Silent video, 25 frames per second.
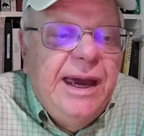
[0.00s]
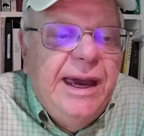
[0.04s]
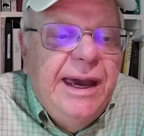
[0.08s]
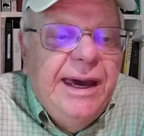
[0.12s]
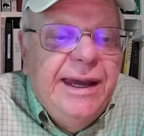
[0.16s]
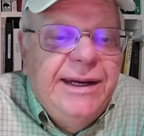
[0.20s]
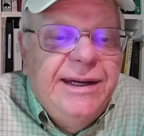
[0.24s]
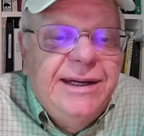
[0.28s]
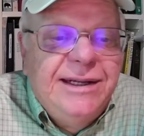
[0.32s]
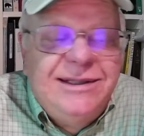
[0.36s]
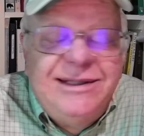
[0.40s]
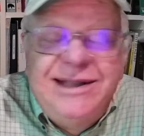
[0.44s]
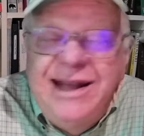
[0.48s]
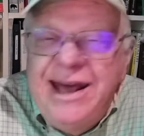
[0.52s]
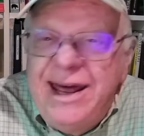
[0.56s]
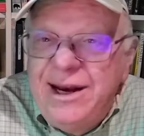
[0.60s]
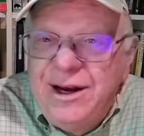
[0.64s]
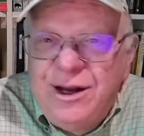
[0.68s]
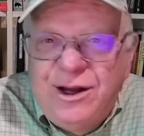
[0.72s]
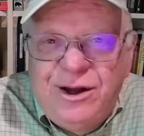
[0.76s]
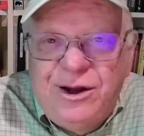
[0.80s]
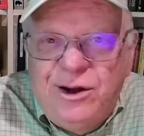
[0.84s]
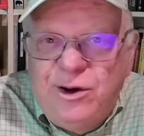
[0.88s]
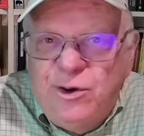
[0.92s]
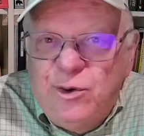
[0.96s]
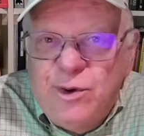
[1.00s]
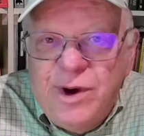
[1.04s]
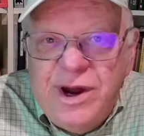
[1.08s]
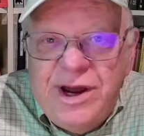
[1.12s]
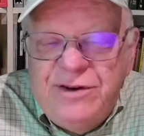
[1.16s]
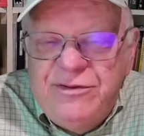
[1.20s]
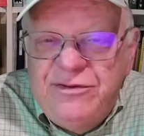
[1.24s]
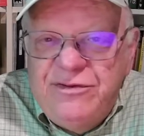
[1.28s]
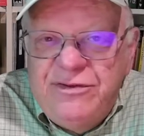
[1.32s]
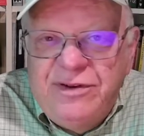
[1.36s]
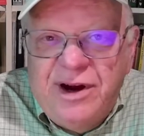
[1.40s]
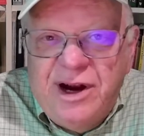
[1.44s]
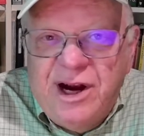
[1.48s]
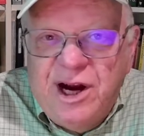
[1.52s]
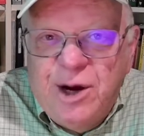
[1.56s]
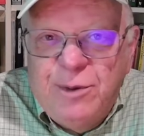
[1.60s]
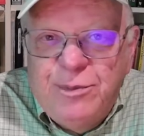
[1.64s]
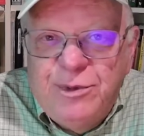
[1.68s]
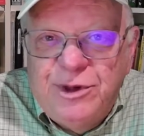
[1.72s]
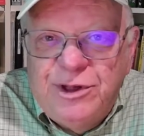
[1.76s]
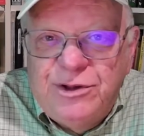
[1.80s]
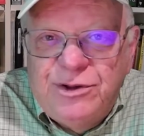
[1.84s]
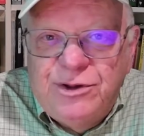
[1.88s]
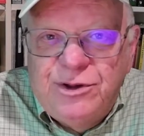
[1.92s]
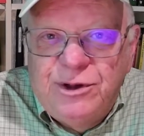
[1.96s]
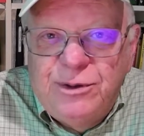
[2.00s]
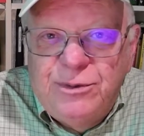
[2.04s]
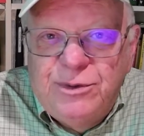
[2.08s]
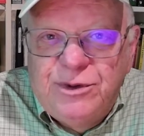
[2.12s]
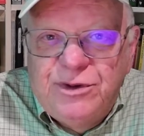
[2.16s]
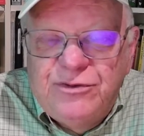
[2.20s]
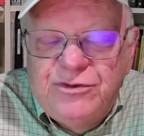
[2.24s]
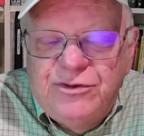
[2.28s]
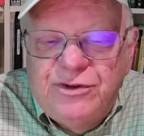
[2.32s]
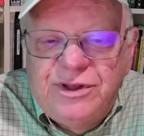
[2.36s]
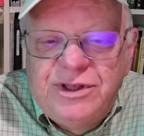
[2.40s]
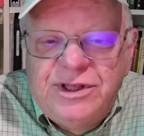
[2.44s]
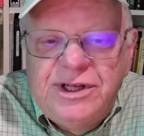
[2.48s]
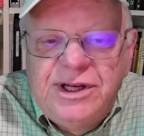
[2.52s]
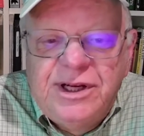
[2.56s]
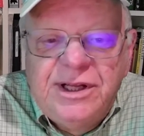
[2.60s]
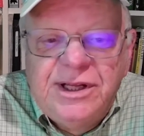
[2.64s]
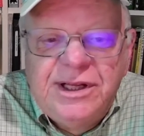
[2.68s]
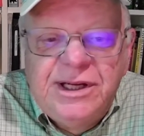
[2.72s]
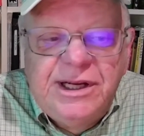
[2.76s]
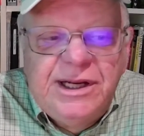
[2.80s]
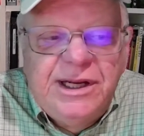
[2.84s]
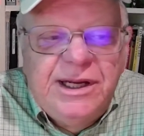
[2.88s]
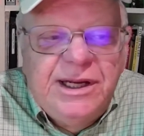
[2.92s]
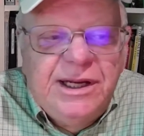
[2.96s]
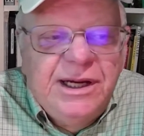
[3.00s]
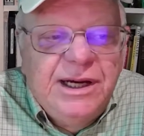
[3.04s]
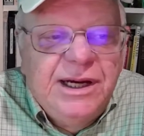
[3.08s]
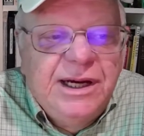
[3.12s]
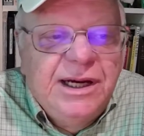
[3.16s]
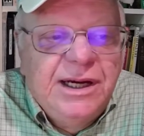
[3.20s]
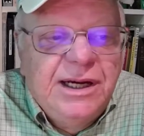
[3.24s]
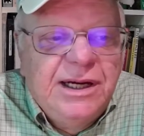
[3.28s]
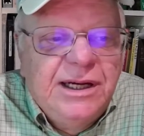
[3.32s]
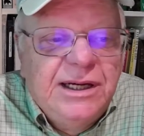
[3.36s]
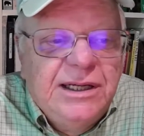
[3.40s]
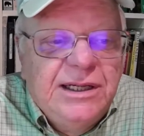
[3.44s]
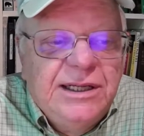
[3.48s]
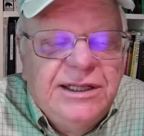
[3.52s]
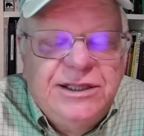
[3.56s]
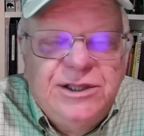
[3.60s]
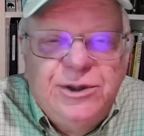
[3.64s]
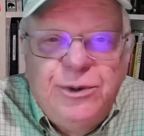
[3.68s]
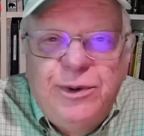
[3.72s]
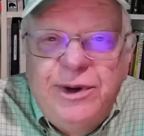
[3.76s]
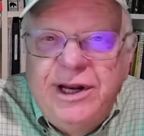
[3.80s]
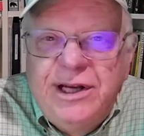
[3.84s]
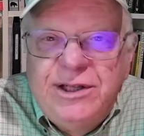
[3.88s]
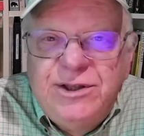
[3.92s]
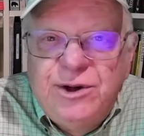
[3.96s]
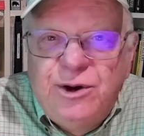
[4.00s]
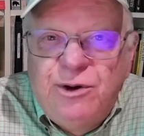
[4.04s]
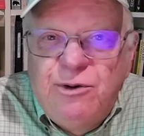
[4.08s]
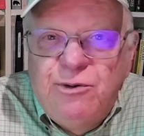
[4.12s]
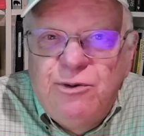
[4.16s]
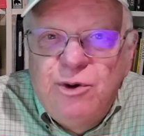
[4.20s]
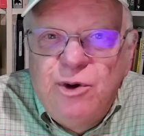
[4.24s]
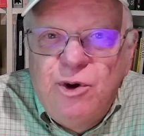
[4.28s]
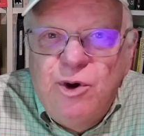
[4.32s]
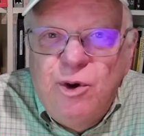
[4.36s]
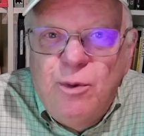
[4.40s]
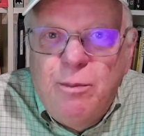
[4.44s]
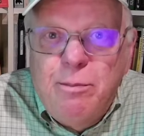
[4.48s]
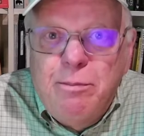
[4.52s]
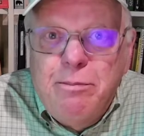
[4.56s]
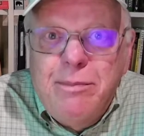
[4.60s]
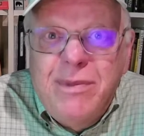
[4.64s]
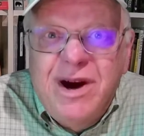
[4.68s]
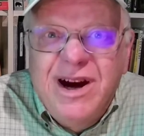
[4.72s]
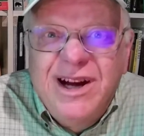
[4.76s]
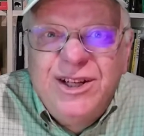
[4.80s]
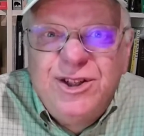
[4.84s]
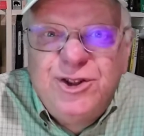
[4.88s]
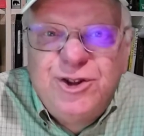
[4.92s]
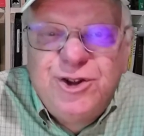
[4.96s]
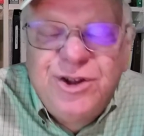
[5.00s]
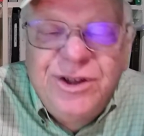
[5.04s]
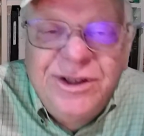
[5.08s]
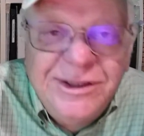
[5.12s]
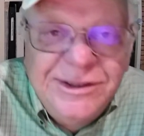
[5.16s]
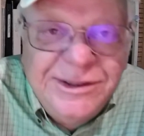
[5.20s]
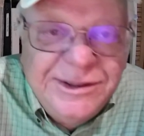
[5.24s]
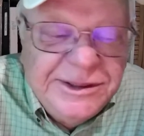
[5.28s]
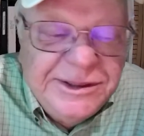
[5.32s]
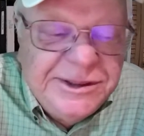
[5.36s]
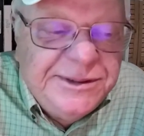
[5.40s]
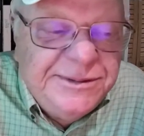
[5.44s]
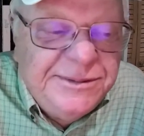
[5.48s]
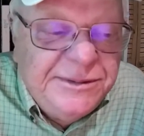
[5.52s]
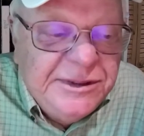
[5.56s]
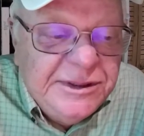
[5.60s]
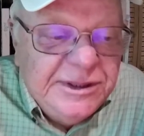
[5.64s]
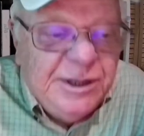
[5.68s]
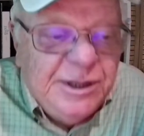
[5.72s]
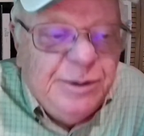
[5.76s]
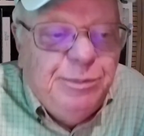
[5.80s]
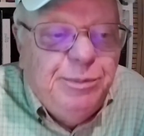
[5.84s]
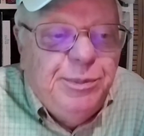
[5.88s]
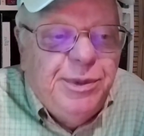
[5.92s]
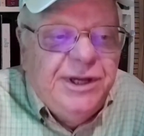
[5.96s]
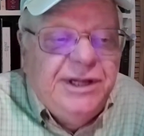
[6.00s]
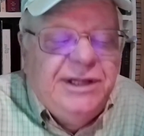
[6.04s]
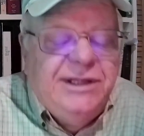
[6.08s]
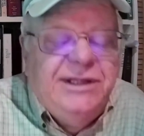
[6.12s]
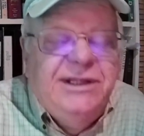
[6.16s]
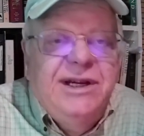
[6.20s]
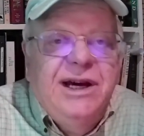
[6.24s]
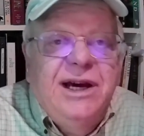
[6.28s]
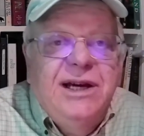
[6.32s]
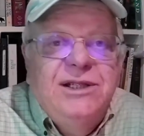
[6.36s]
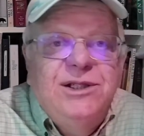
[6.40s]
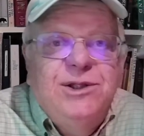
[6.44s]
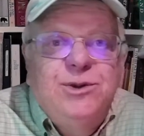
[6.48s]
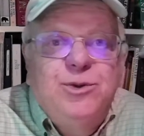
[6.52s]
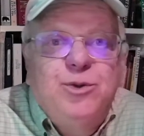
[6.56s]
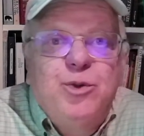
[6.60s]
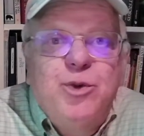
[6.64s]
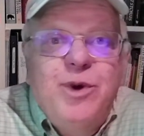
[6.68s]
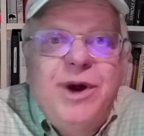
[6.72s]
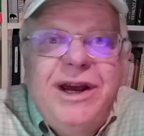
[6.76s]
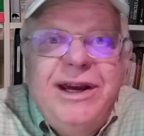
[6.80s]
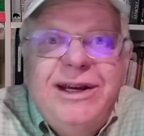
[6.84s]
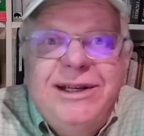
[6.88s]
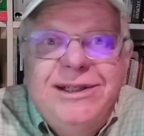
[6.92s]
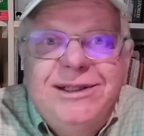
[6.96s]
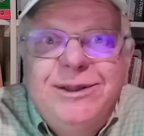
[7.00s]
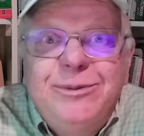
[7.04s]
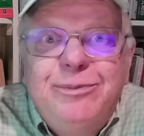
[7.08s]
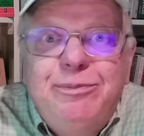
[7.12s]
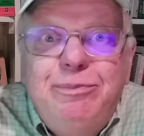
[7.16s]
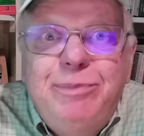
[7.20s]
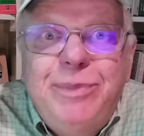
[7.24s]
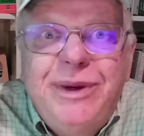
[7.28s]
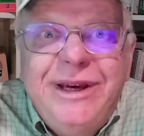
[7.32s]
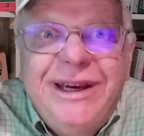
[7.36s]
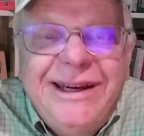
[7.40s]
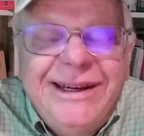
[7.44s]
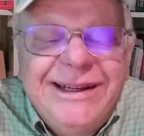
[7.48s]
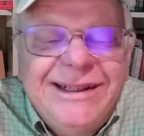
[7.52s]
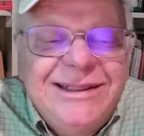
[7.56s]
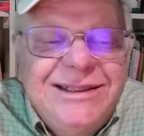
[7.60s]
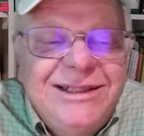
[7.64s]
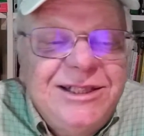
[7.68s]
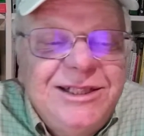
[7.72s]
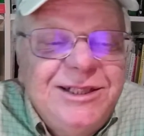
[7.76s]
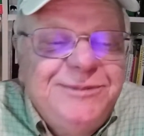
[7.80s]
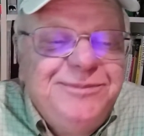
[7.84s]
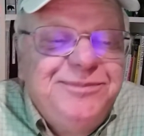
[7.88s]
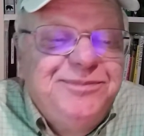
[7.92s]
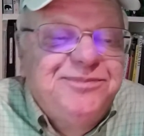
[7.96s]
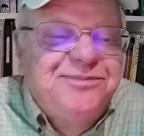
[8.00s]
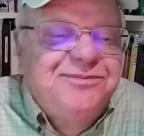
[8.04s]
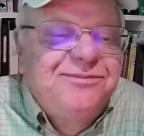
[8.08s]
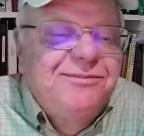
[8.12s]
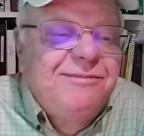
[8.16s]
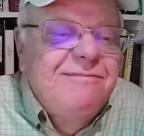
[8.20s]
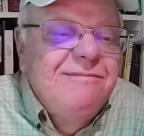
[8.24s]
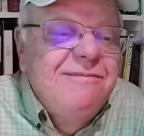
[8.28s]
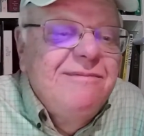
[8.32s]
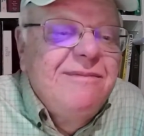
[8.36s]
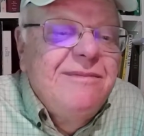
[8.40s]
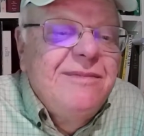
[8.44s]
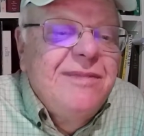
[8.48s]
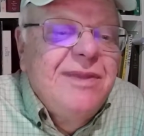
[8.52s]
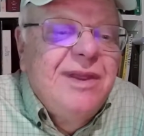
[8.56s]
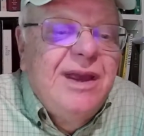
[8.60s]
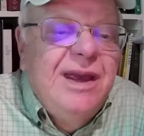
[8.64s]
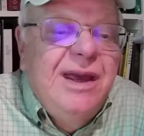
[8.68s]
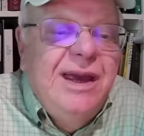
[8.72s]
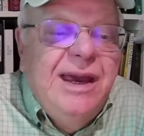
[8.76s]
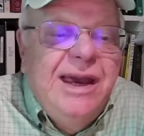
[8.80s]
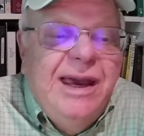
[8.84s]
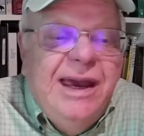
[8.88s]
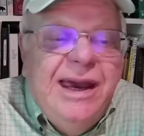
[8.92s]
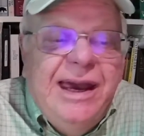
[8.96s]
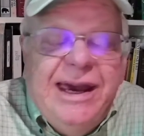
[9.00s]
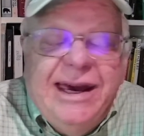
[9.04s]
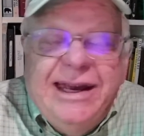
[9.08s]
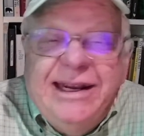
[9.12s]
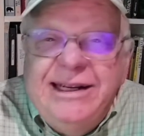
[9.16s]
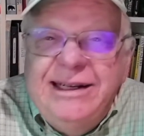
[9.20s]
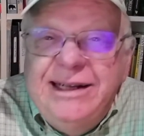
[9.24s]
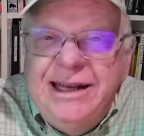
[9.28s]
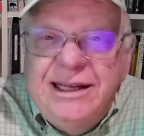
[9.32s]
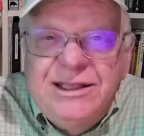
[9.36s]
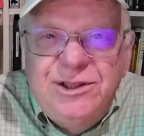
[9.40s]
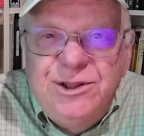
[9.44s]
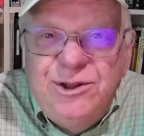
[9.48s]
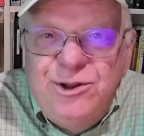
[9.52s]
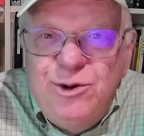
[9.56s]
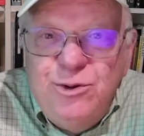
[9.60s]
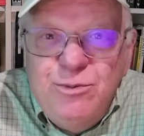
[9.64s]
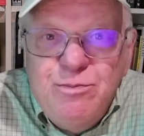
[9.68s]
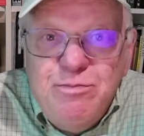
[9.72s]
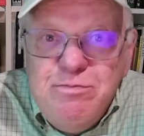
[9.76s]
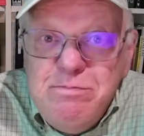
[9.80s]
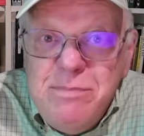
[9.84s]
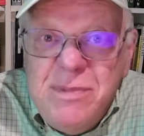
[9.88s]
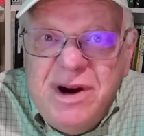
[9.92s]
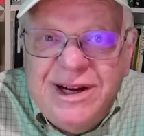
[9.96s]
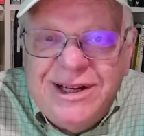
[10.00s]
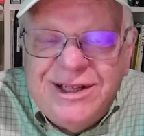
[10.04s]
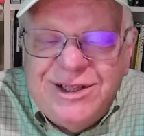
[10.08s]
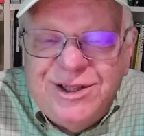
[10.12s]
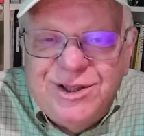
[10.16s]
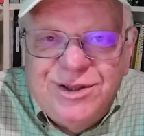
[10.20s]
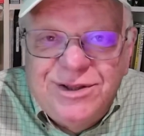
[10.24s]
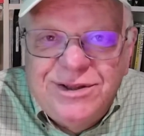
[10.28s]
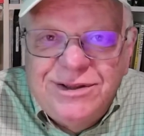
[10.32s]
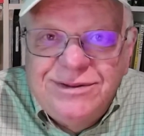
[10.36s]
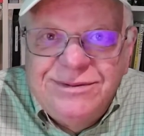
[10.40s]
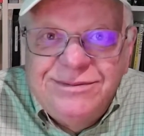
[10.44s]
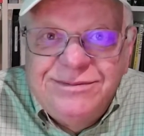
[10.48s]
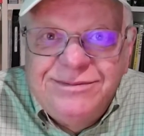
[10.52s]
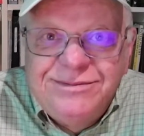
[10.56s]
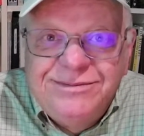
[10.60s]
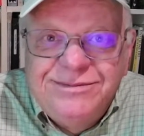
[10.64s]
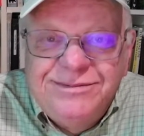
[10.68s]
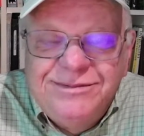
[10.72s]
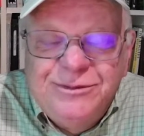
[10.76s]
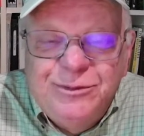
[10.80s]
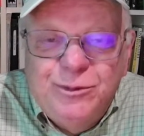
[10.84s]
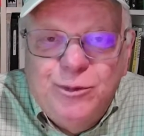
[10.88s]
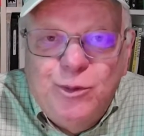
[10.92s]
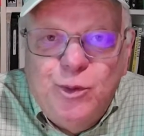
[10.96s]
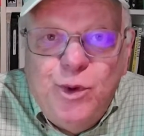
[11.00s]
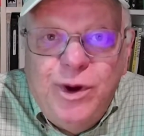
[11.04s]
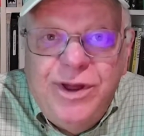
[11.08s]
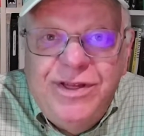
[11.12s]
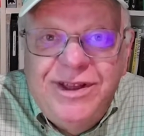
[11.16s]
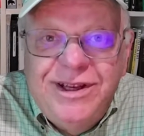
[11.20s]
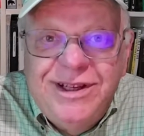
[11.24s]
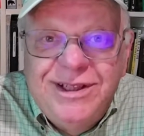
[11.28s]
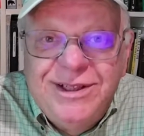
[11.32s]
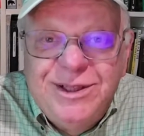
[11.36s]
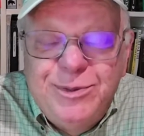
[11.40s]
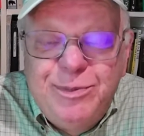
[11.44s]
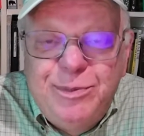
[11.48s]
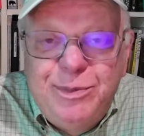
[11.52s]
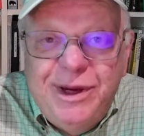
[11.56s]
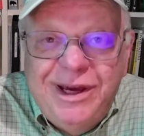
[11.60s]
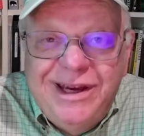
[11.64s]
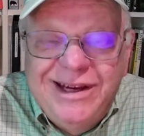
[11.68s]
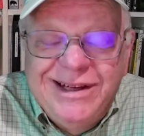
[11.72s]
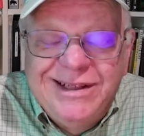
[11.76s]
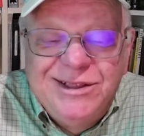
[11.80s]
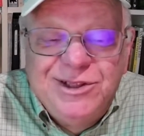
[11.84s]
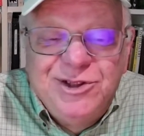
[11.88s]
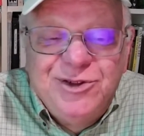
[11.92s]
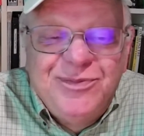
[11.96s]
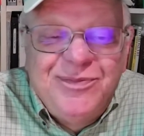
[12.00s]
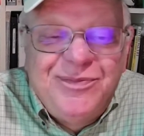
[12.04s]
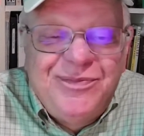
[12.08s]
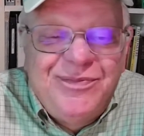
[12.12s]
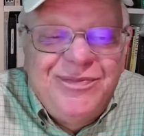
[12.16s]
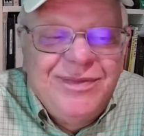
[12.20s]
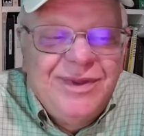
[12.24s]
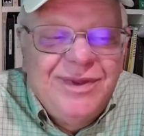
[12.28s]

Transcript: And it's not a great farm in terms of fertility, so he doesn't grow much, but he does raise pigs. And he doesn't do much with his pigs.